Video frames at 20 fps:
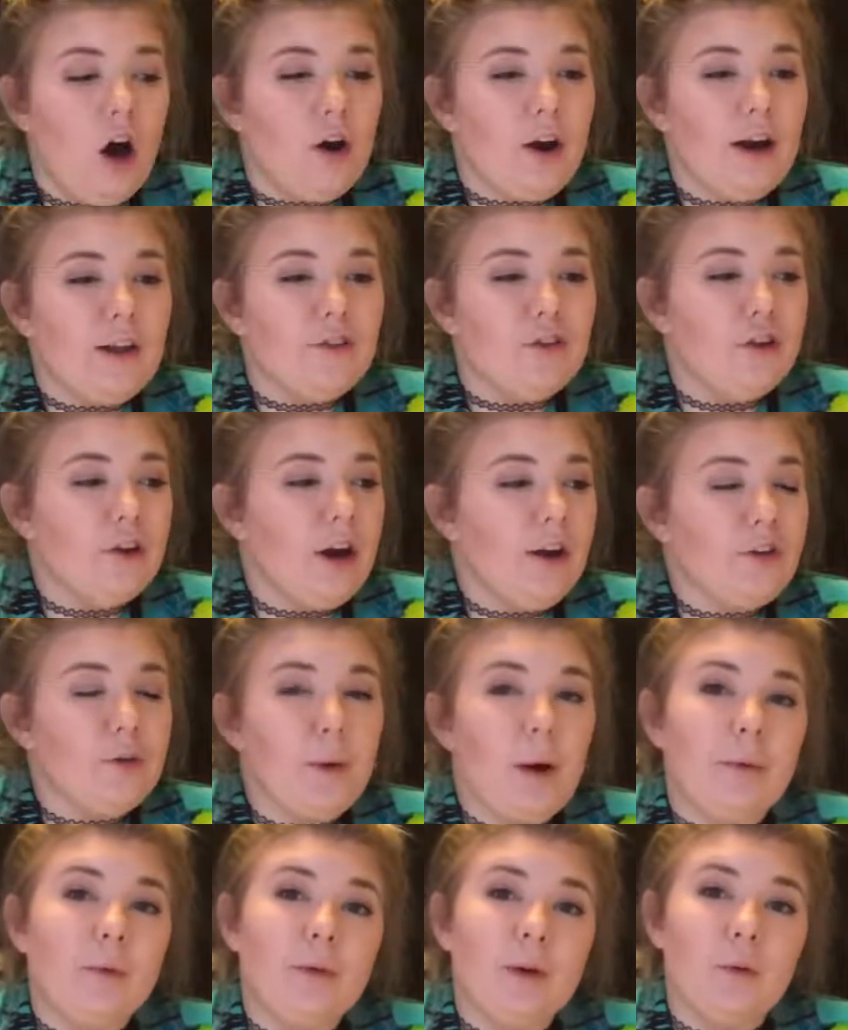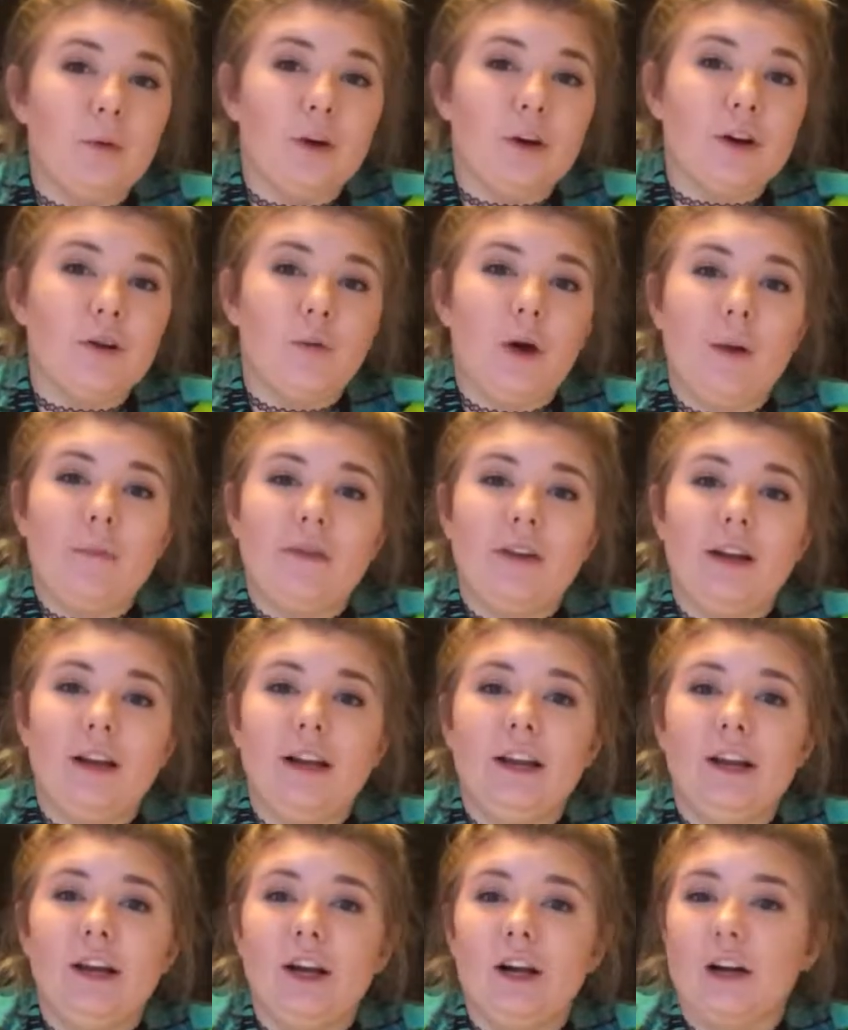Alright, so you guys are probably wondering why I'm
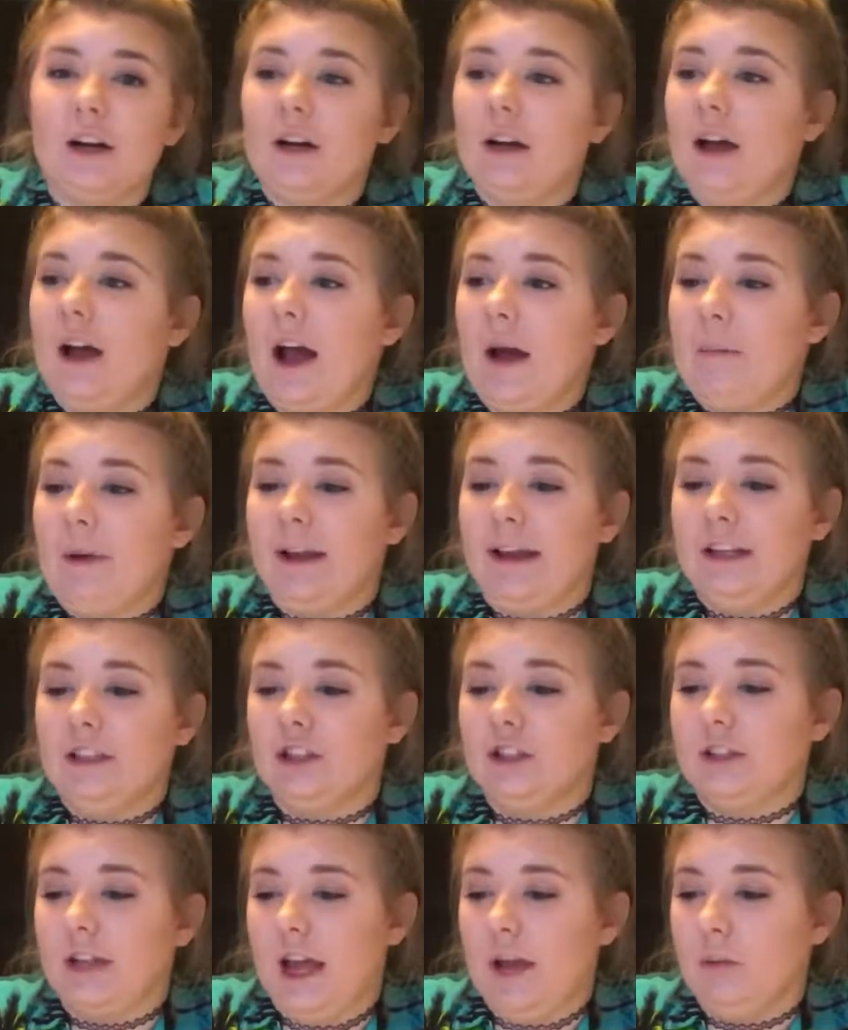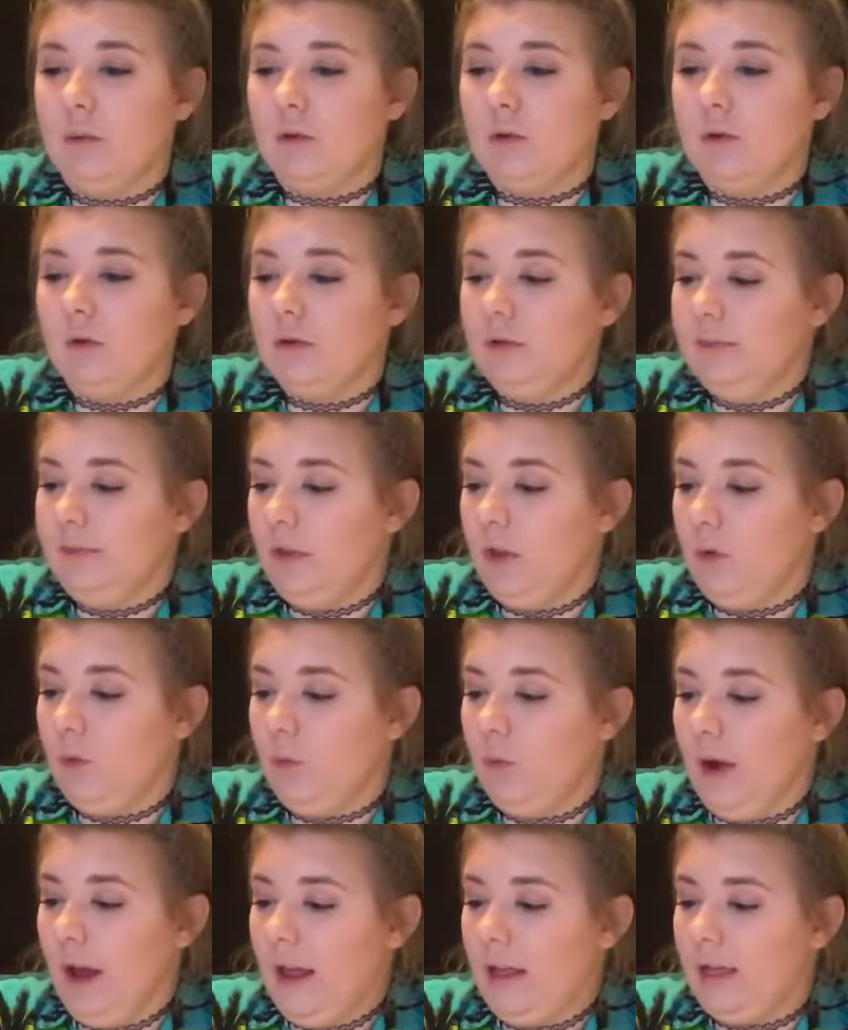sitting here at my kitchen table
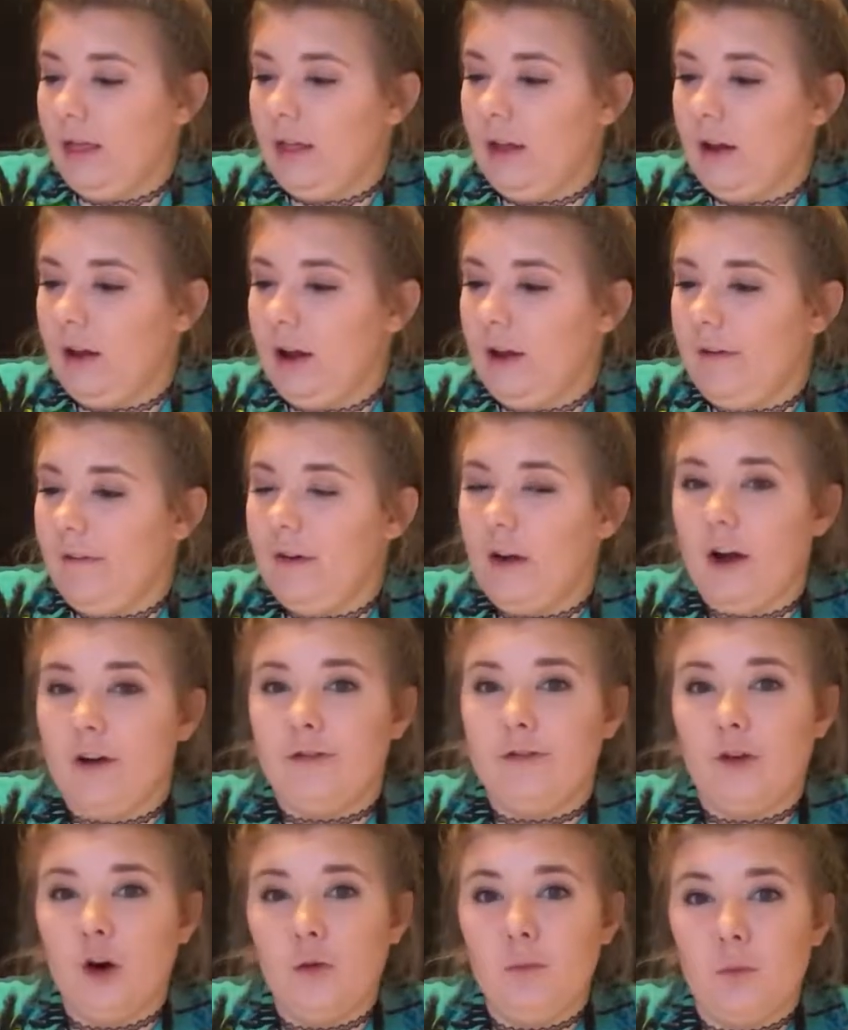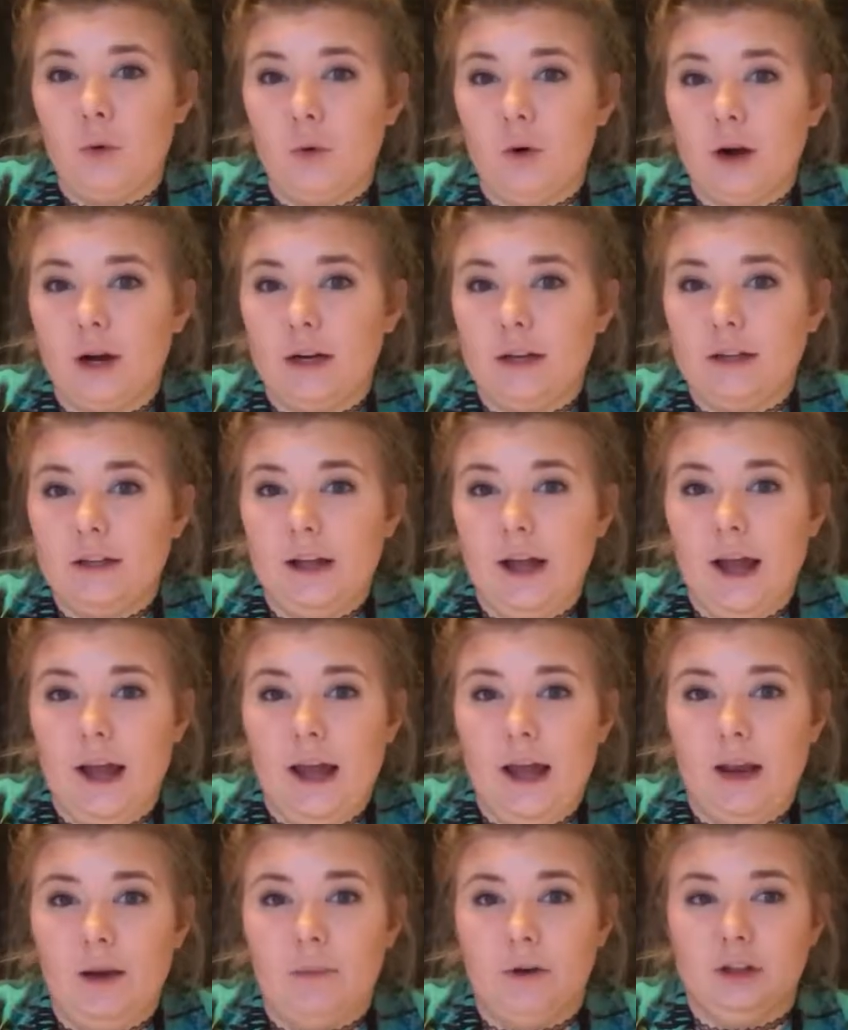with a foam board
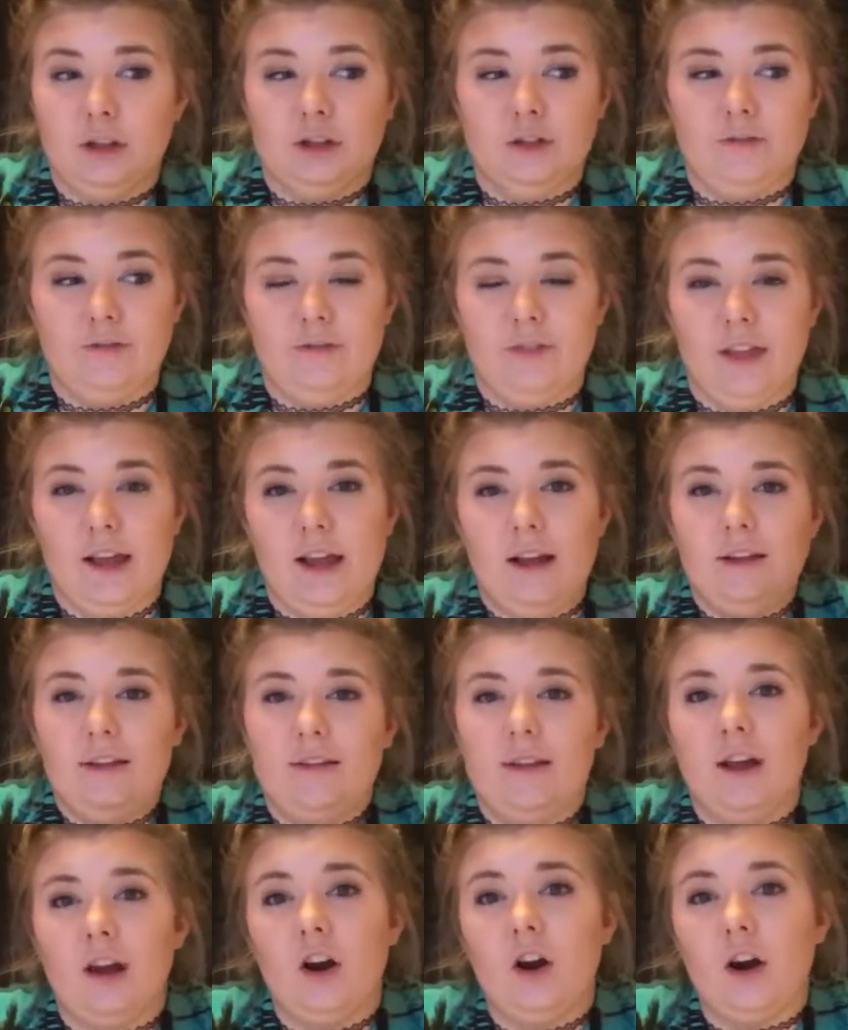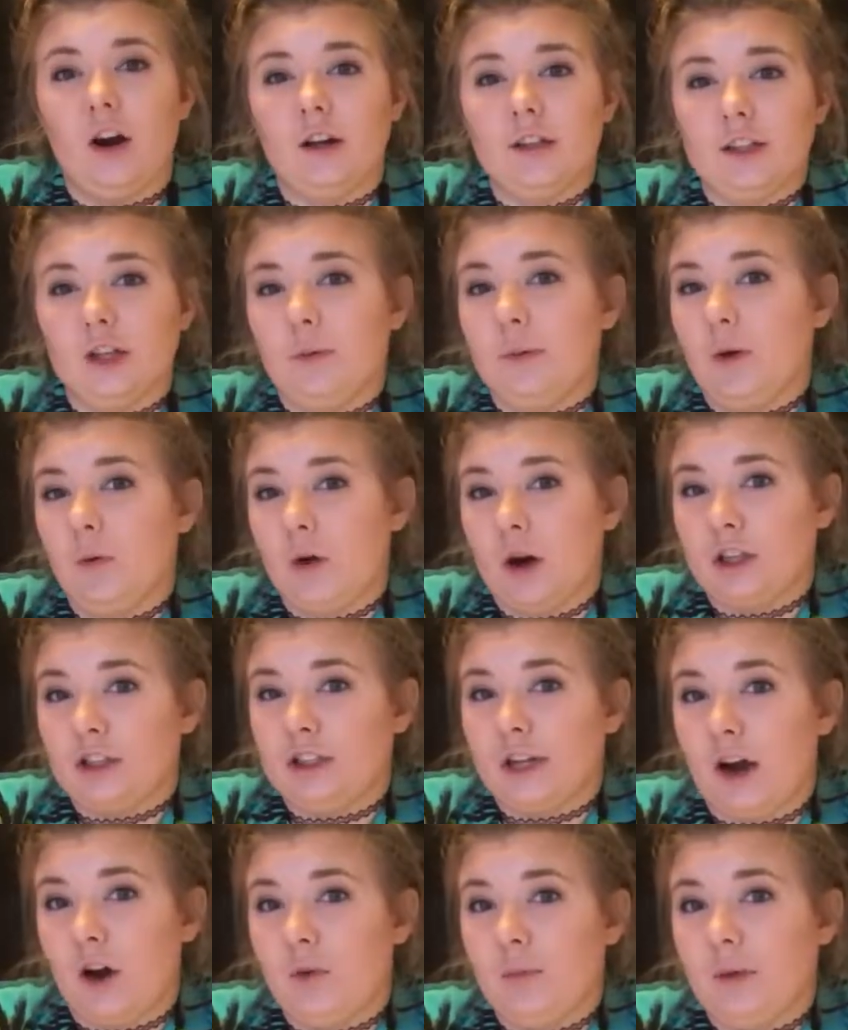and a bunch of things that are a little bit
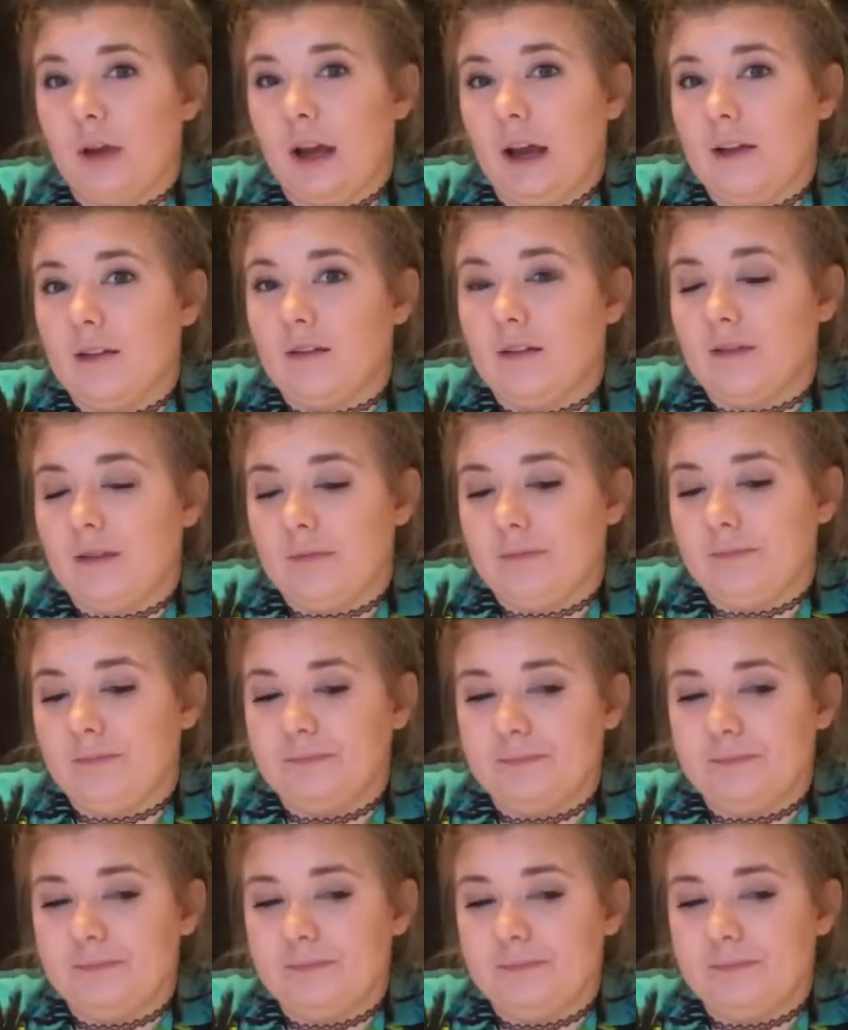washed out because